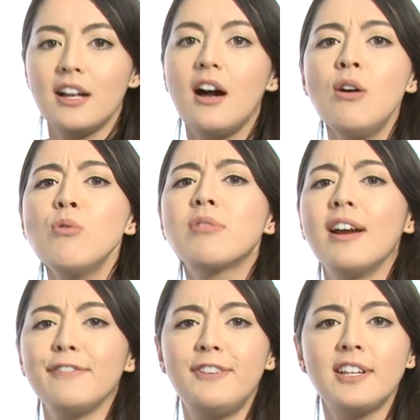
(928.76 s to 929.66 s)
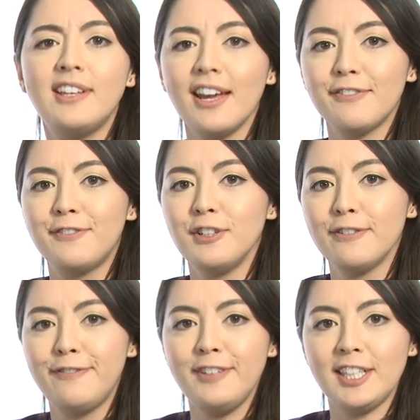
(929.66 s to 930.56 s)
Oh, that forgetful
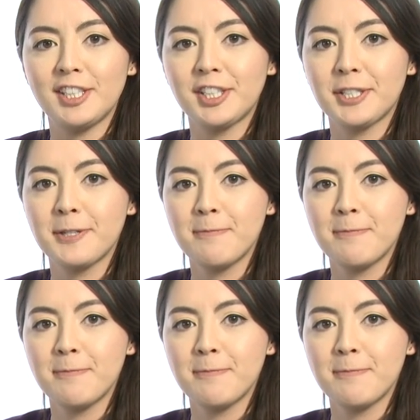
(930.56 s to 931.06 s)
fish.